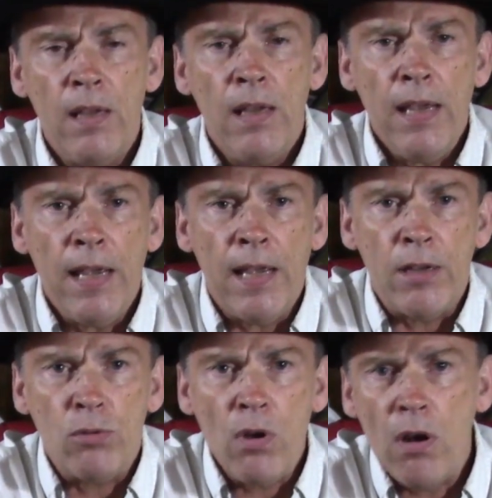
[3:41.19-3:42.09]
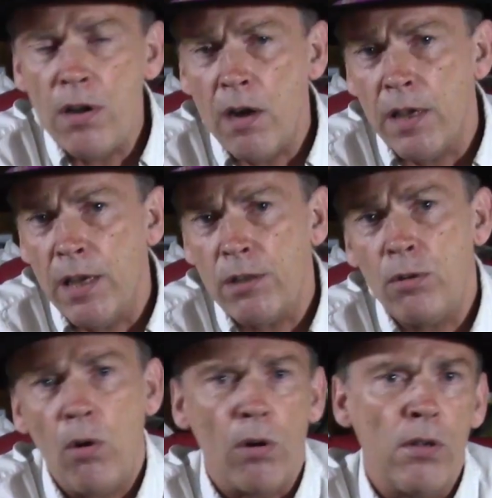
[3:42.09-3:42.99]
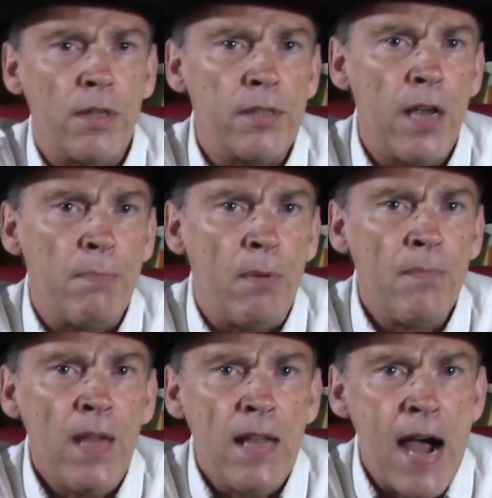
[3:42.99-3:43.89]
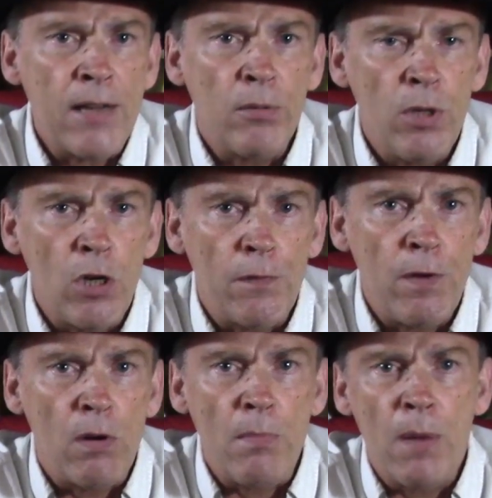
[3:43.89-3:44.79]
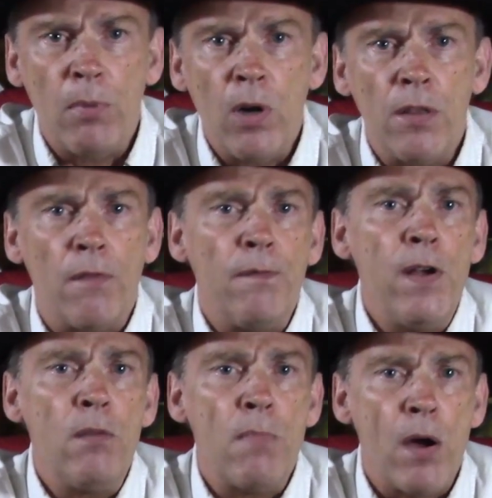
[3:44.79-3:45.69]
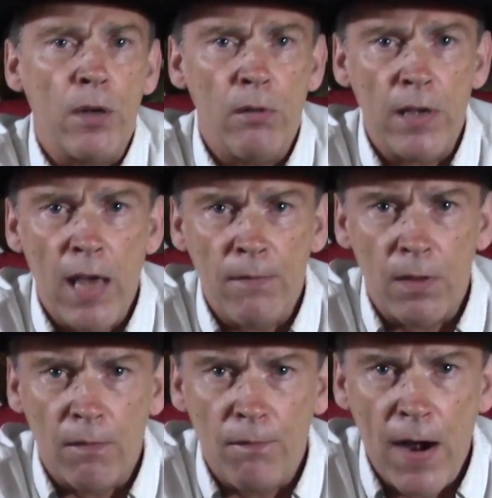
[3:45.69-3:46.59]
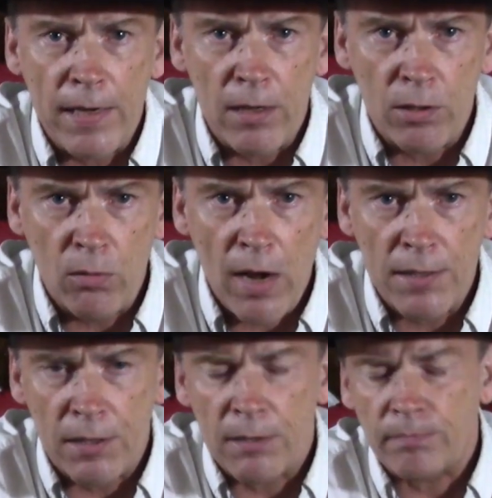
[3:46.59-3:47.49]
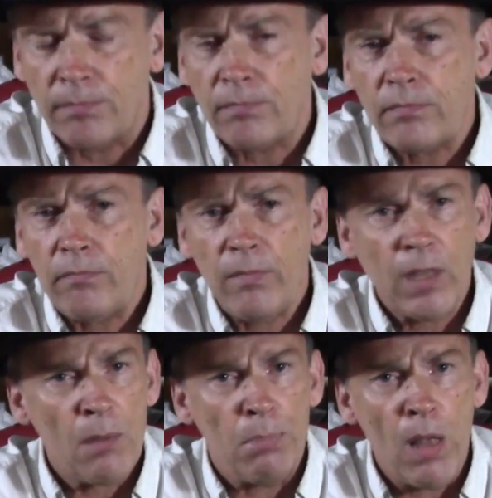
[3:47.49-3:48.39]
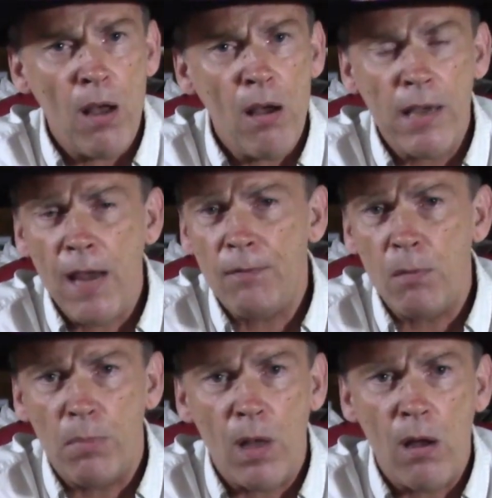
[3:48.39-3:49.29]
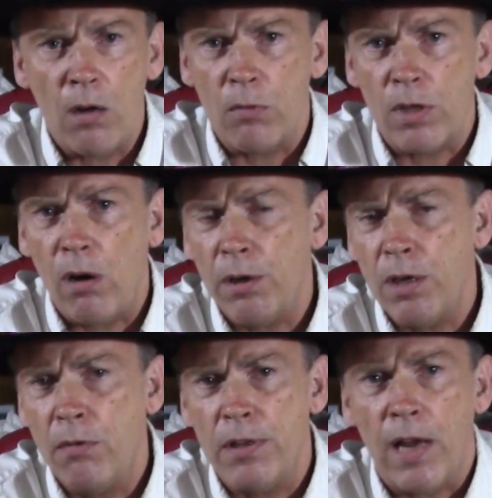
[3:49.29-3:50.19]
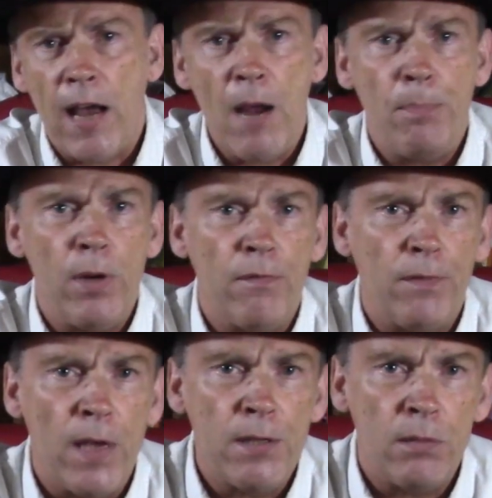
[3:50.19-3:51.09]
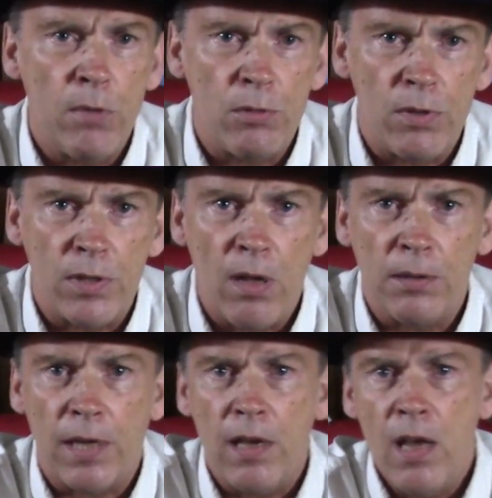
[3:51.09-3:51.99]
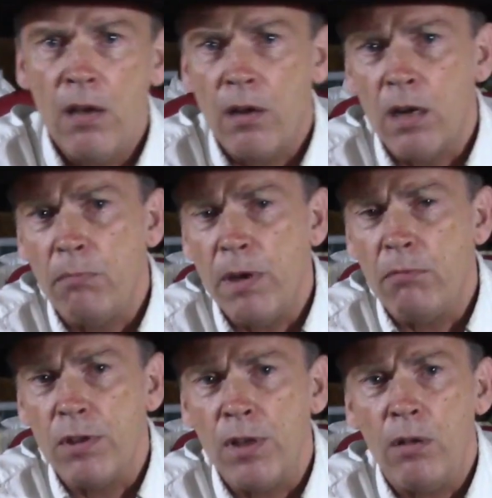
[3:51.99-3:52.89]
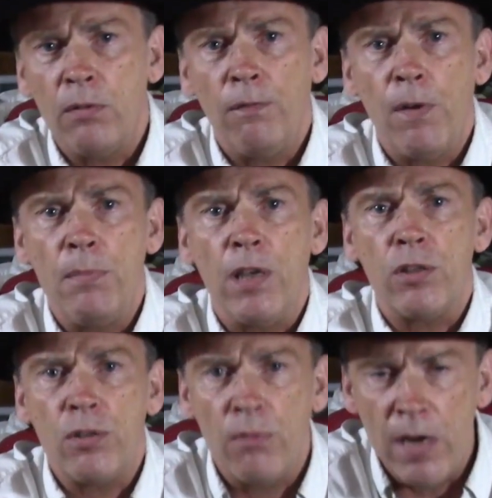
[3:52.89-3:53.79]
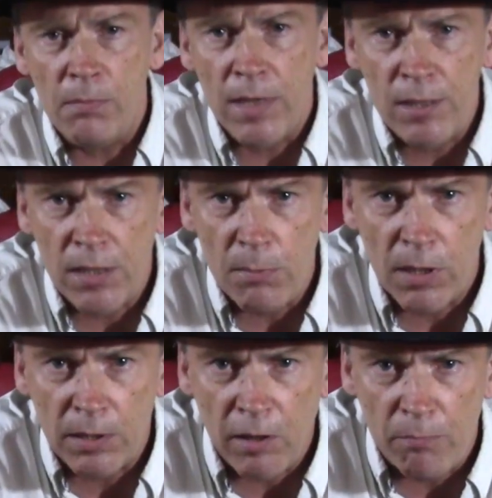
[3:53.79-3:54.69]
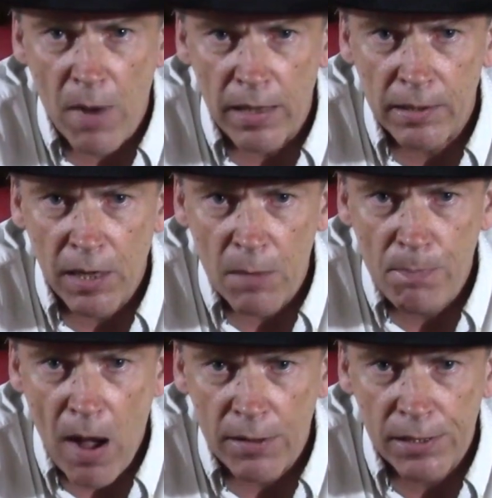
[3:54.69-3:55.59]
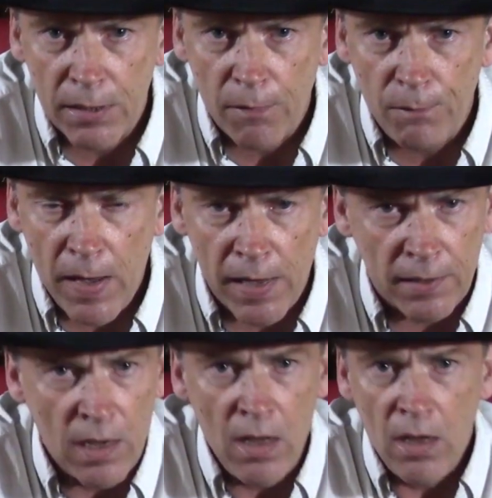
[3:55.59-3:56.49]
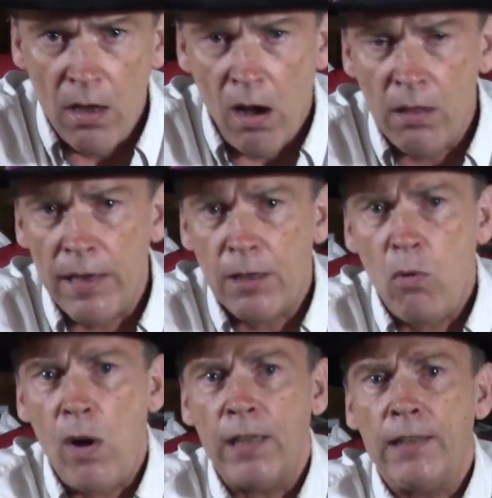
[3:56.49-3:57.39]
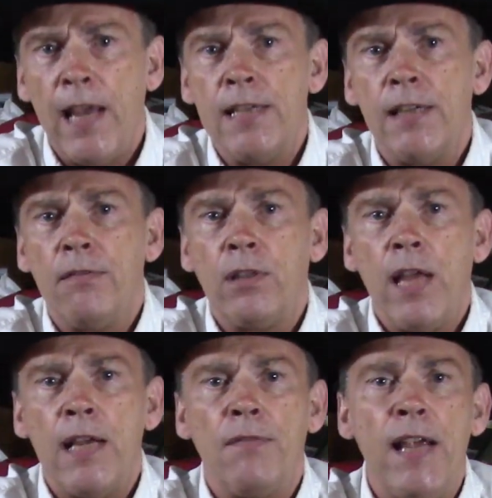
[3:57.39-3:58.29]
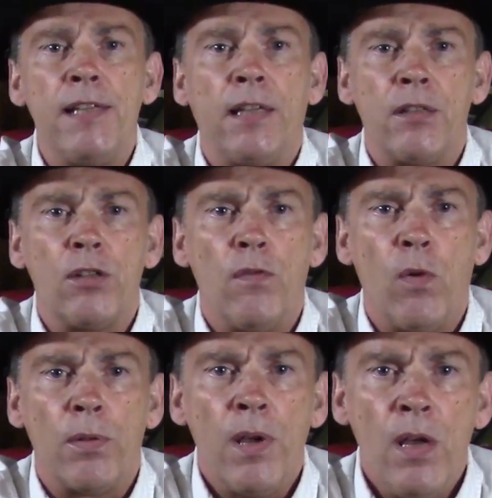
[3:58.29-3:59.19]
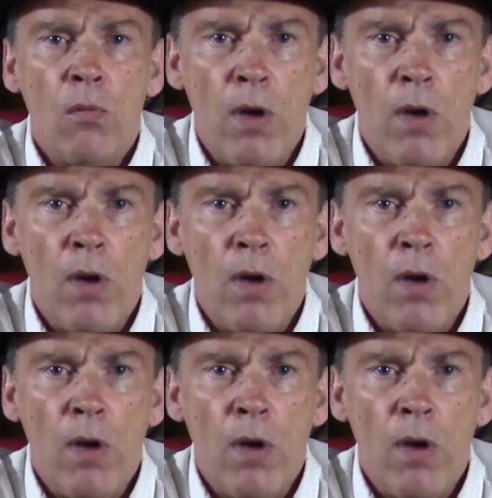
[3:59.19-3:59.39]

And, drawing on a historical example, I don't know if you remember all the fear mongering after the financial crisis. Blog after blog was arguing that hyperinflation was resulting, going to be resulting from the extremely stimulative monetary policy of the Fed, all that quantitative easing and so forth.